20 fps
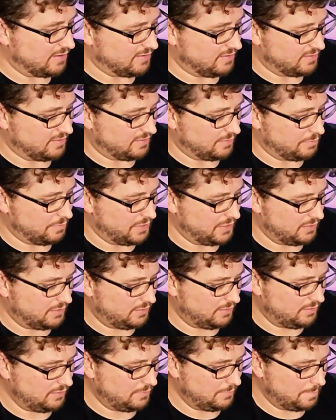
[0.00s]
into the
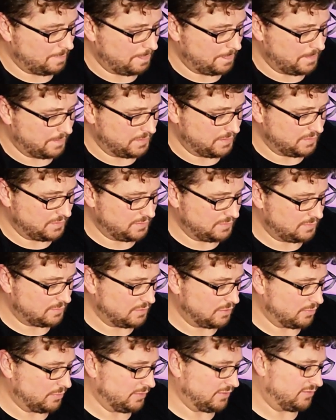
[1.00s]
middle,
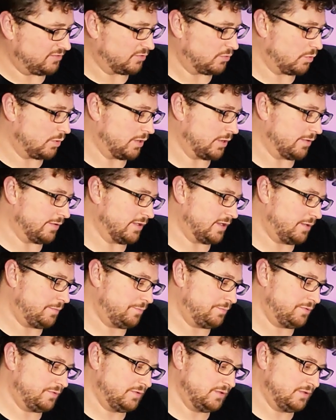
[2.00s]
slowly square it up,